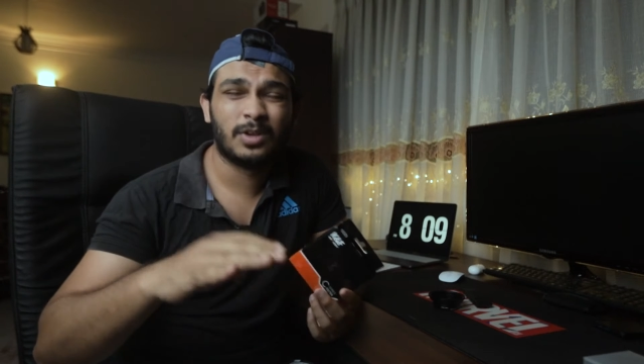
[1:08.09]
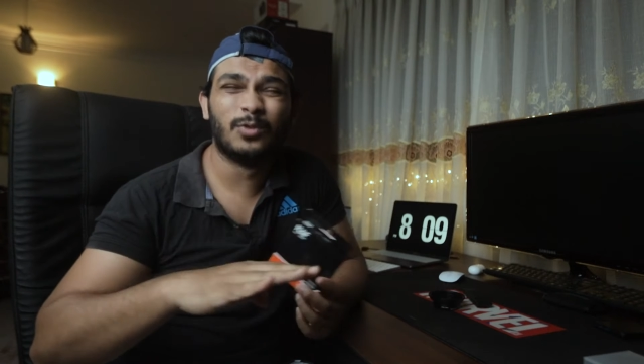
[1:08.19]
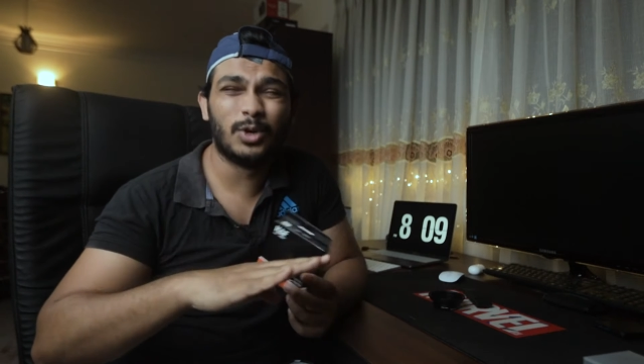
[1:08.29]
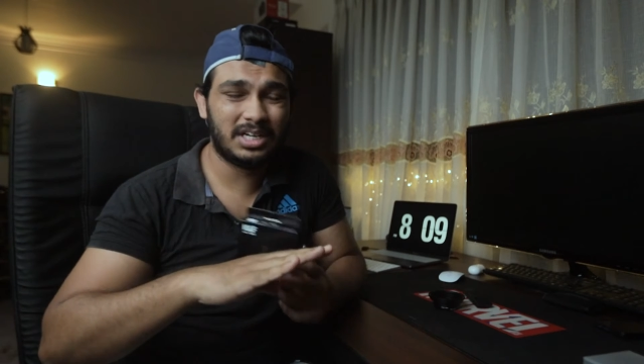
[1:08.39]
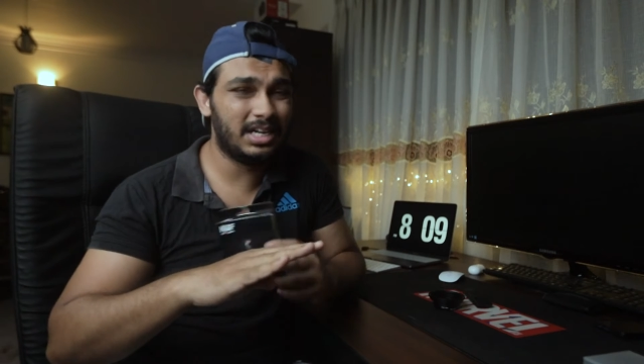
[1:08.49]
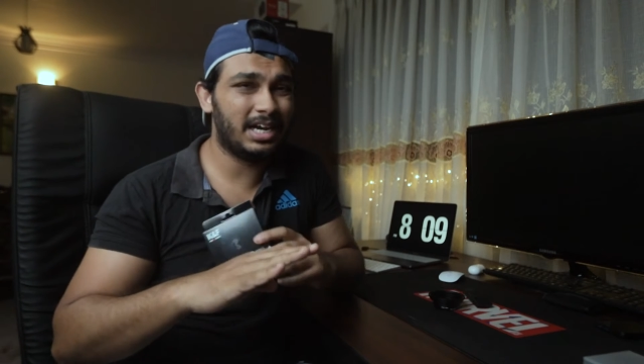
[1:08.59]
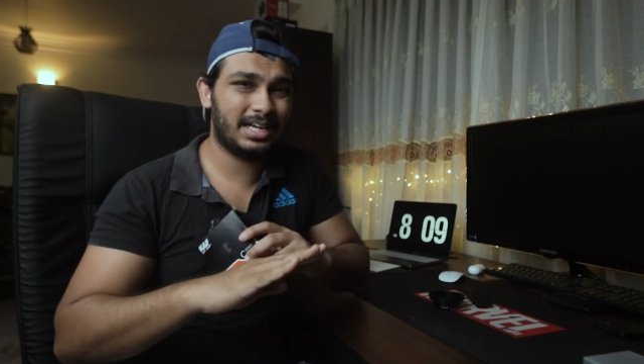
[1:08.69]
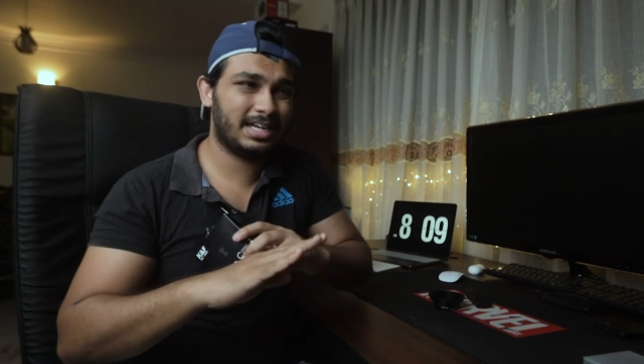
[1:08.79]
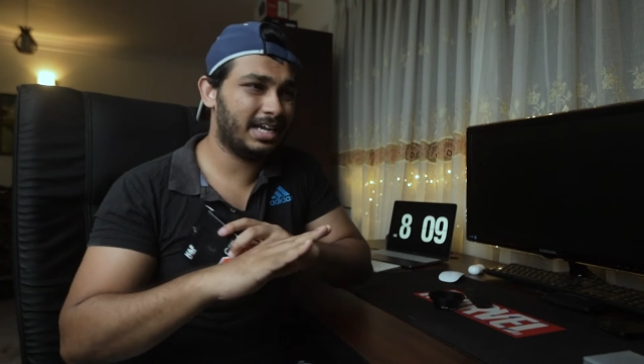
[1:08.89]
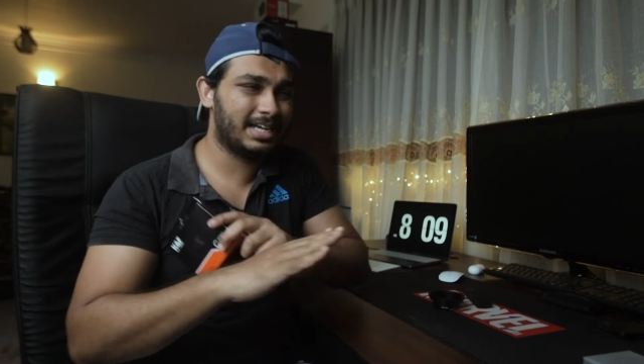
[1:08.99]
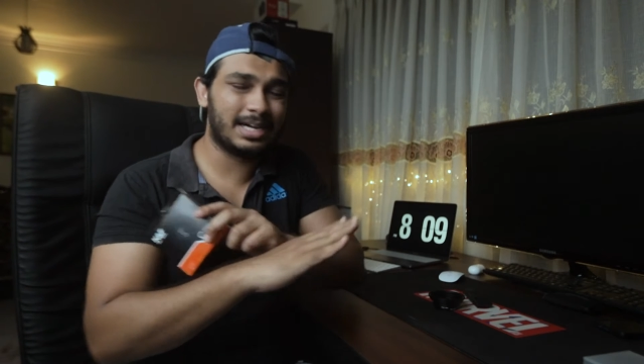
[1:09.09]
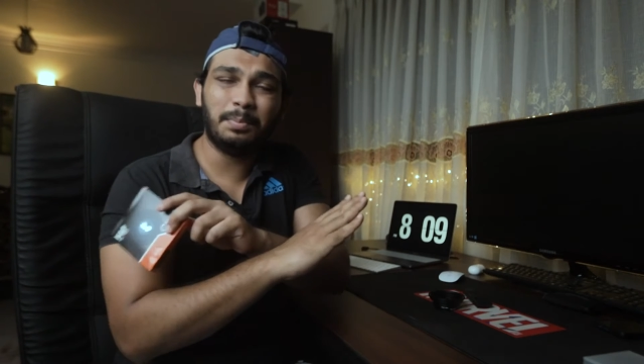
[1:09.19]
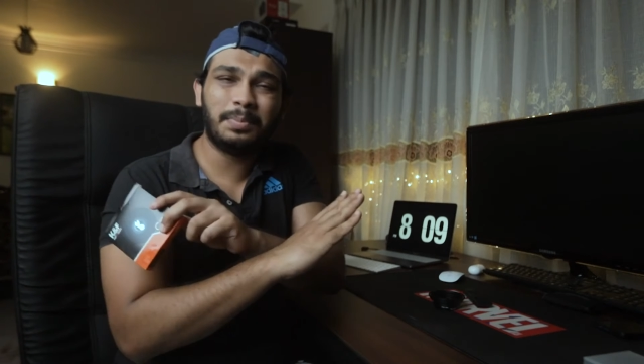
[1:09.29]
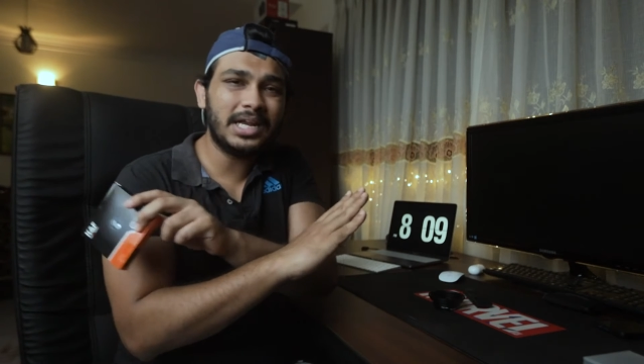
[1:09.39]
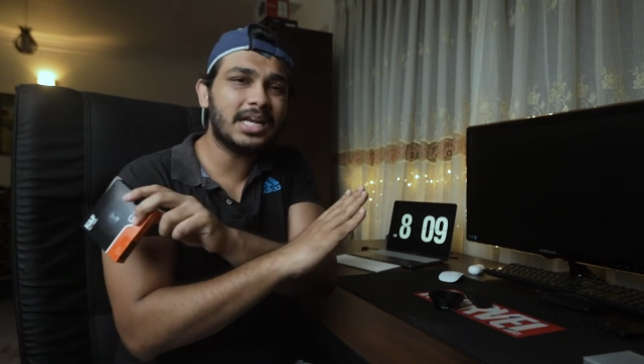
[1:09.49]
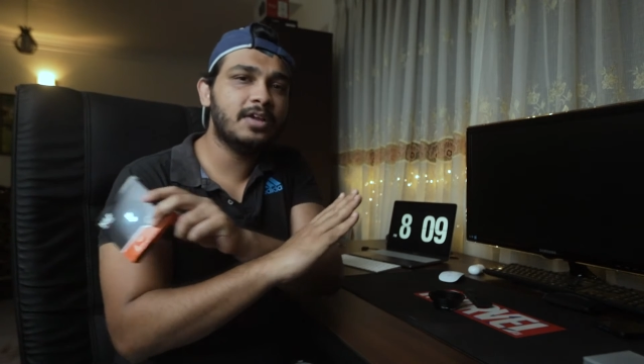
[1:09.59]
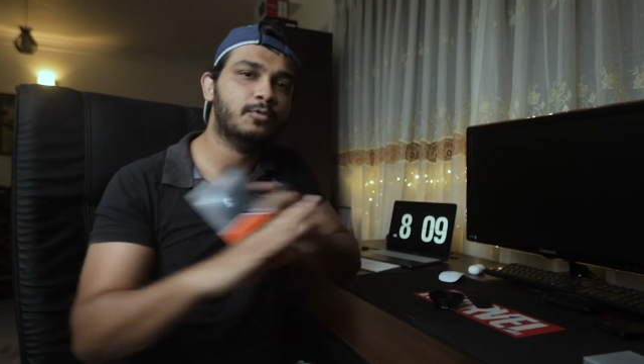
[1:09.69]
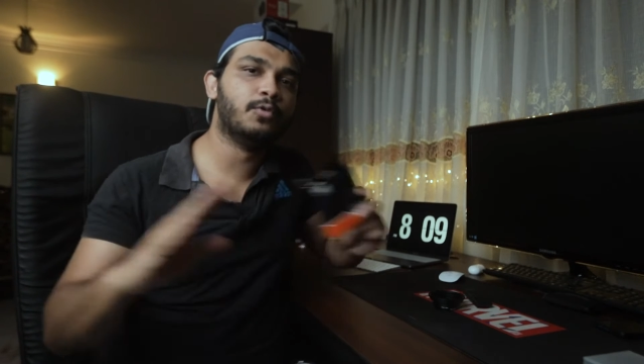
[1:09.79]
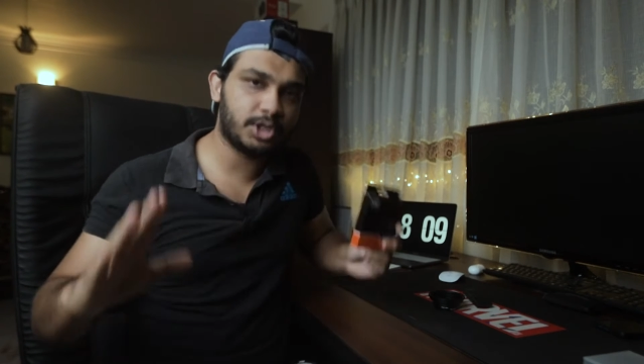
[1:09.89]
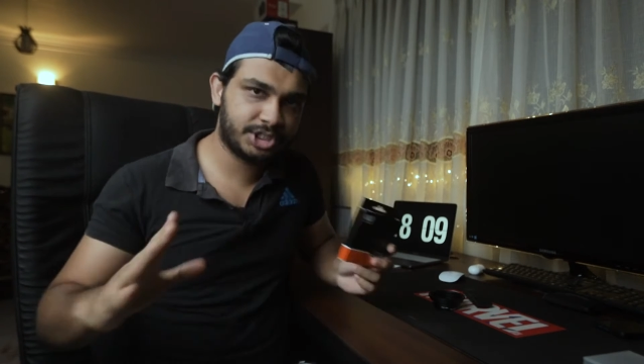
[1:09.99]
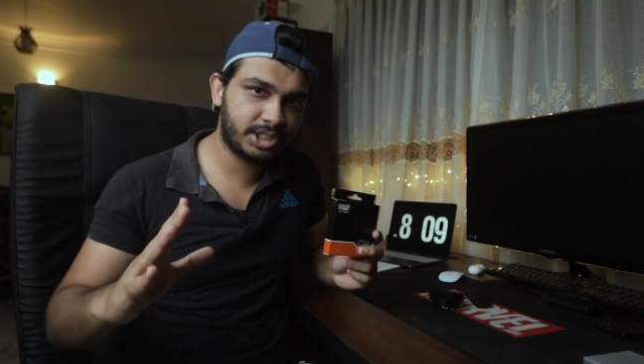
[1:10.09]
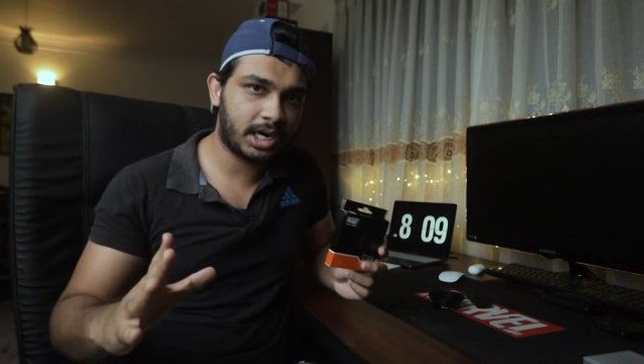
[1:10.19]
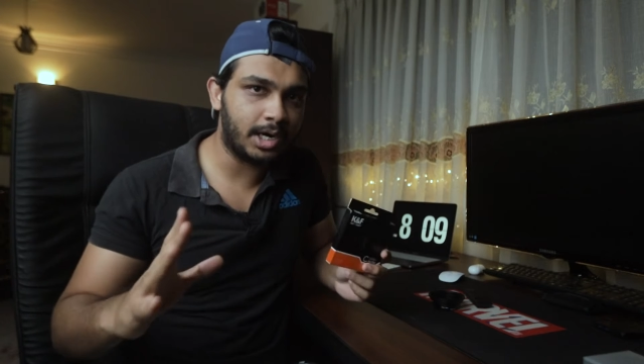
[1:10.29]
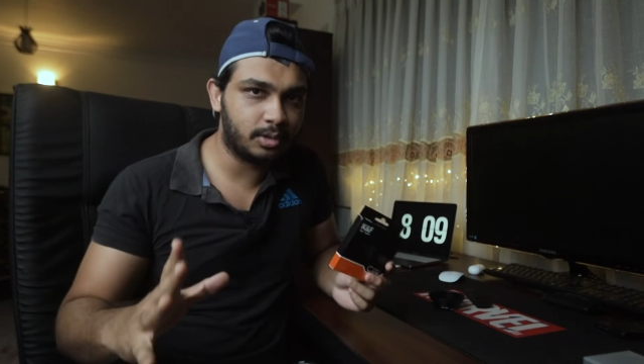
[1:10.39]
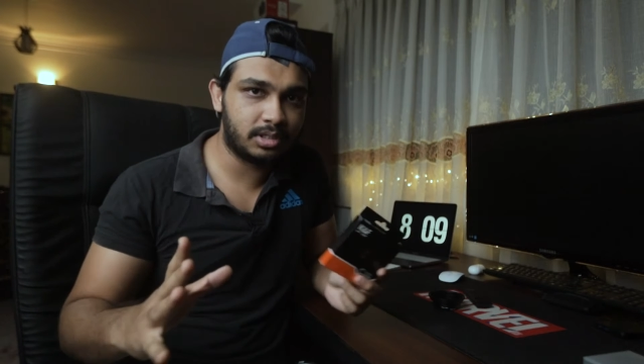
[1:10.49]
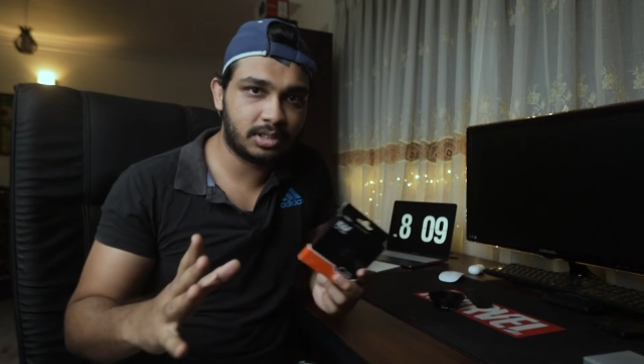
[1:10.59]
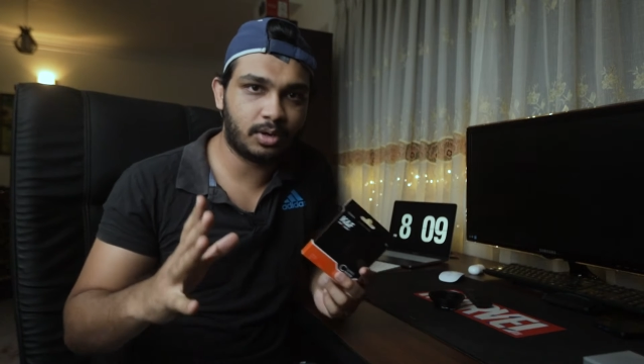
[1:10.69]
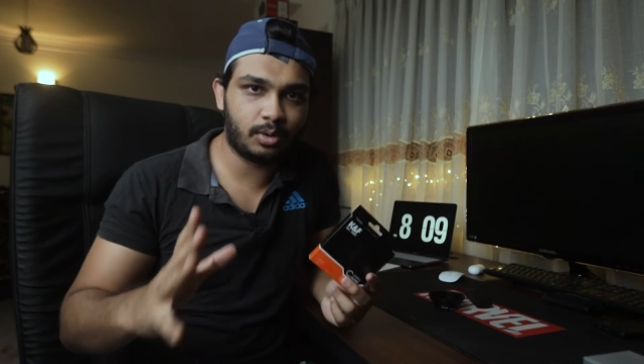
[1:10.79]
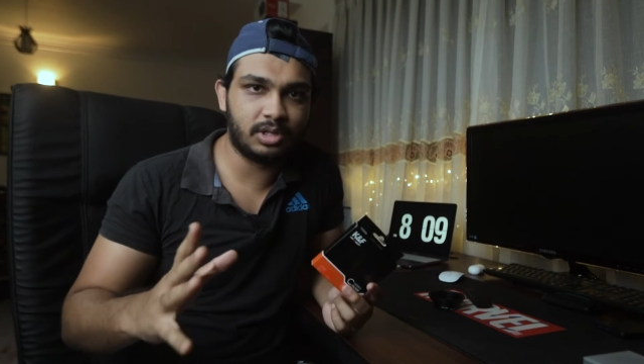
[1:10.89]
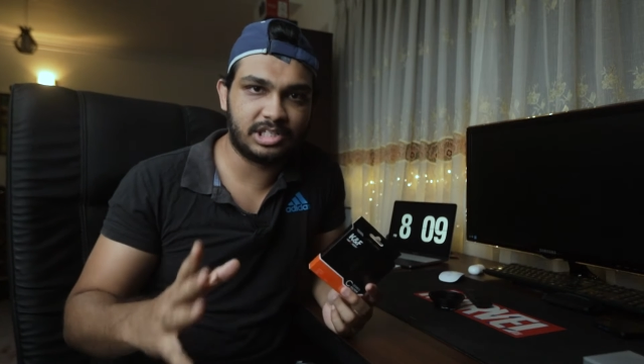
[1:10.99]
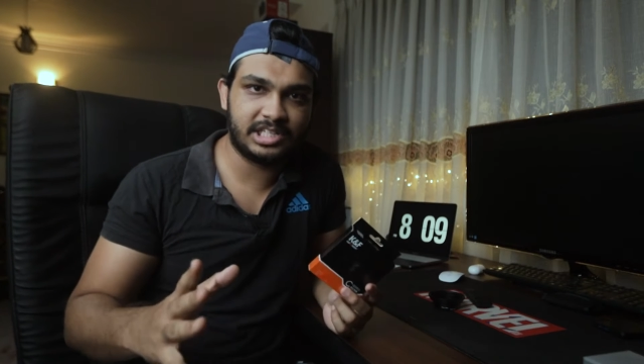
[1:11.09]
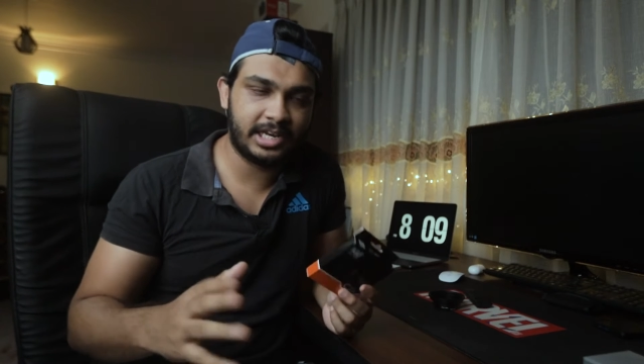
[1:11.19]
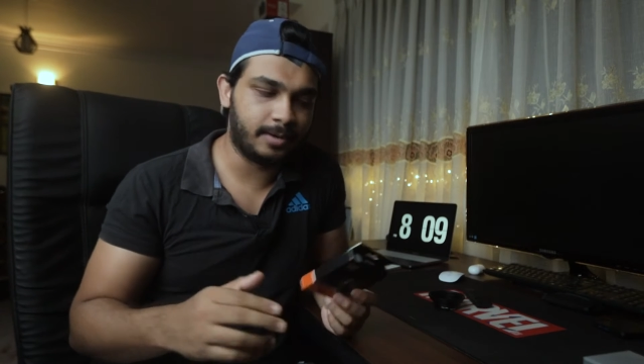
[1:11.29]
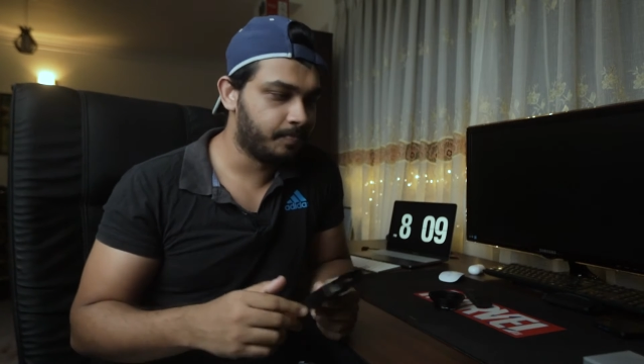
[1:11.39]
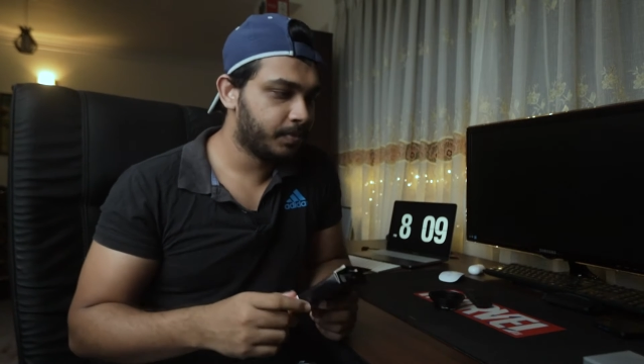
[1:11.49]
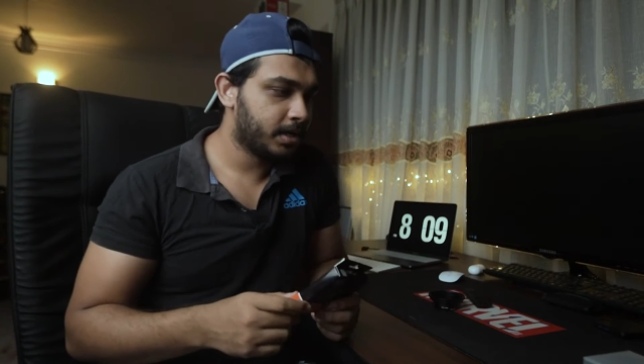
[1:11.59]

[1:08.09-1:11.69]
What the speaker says: would like completely wash out the whole scene.